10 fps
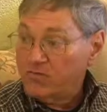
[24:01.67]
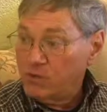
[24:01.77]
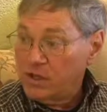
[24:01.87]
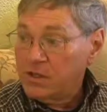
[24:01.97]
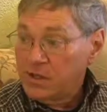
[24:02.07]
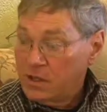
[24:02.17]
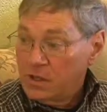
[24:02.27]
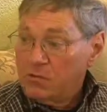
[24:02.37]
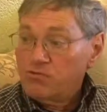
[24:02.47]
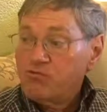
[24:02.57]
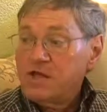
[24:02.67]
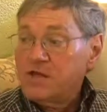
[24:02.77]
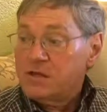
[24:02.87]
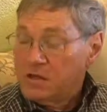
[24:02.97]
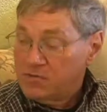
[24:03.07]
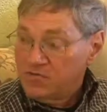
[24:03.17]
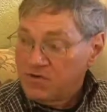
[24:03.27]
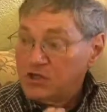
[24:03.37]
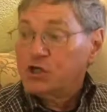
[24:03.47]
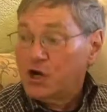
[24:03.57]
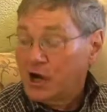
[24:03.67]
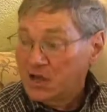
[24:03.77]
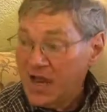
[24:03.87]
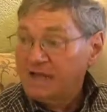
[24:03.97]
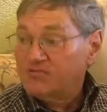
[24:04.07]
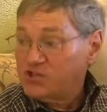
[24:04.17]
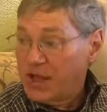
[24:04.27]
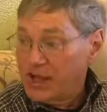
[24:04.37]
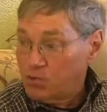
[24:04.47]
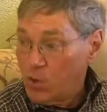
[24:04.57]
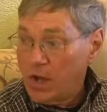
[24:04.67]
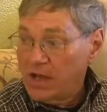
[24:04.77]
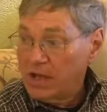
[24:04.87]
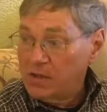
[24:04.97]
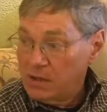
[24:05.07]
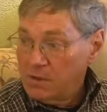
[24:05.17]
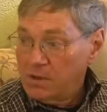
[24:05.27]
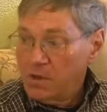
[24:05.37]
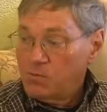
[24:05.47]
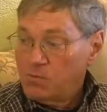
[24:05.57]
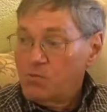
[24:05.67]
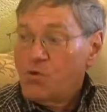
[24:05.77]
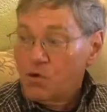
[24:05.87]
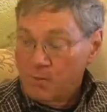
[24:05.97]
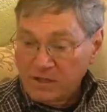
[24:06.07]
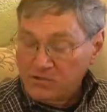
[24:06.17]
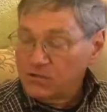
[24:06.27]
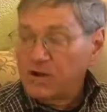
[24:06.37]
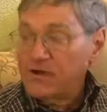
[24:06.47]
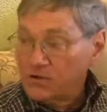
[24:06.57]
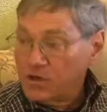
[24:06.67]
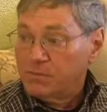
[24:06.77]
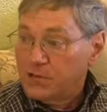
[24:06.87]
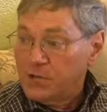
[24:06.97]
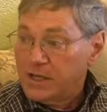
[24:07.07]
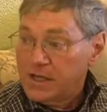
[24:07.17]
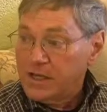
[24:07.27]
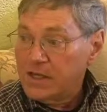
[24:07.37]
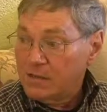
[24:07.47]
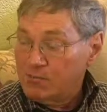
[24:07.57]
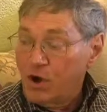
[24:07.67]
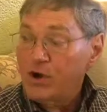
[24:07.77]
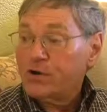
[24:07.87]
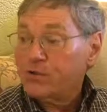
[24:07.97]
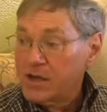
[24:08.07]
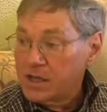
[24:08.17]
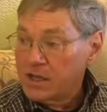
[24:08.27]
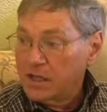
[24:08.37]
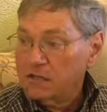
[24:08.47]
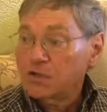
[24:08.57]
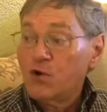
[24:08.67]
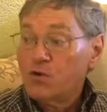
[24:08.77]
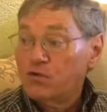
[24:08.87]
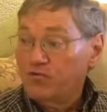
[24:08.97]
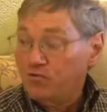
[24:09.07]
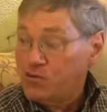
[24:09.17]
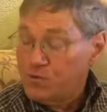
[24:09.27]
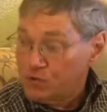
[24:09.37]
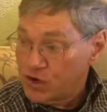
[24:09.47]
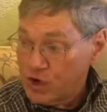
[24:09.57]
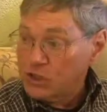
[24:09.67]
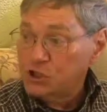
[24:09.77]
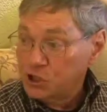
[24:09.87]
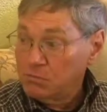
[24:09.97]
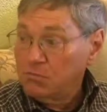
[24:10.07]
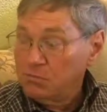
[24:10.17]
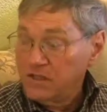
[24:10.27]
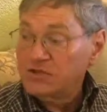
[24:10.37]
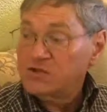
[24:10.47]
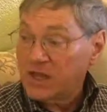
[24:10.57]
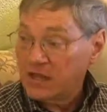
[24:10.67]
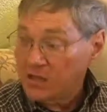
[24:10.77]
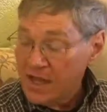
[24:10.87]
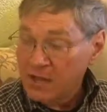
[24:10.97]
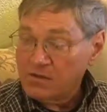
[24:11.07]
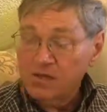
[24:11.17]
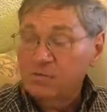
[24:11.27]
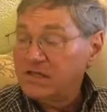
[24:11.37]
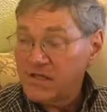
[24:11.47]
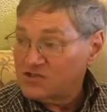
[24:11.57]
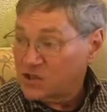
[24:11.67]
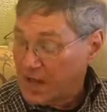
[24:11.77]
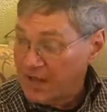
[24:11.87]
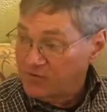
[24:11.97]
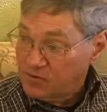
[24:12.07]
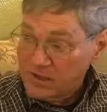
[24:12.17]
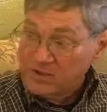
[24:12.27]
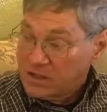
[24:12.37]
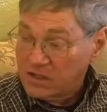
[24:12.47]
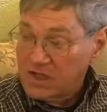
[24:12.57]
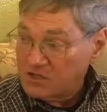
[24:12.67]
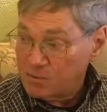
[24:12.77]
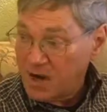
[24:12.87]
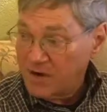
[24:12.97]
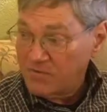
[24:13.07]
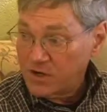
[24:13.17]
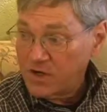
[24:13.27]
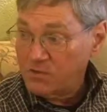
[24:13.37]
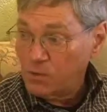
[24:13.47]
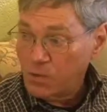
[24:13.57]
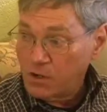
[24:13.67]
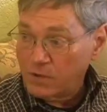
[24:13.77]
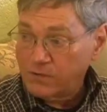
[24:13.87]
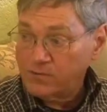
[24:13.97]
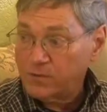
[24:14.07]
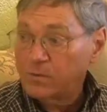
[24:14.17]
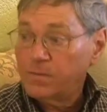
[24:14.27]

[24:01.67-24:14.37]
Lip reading: if we re-envision our lives that way, more built around community and bartering and local food production, things like that, there'll be less conflict and less poverty in the world.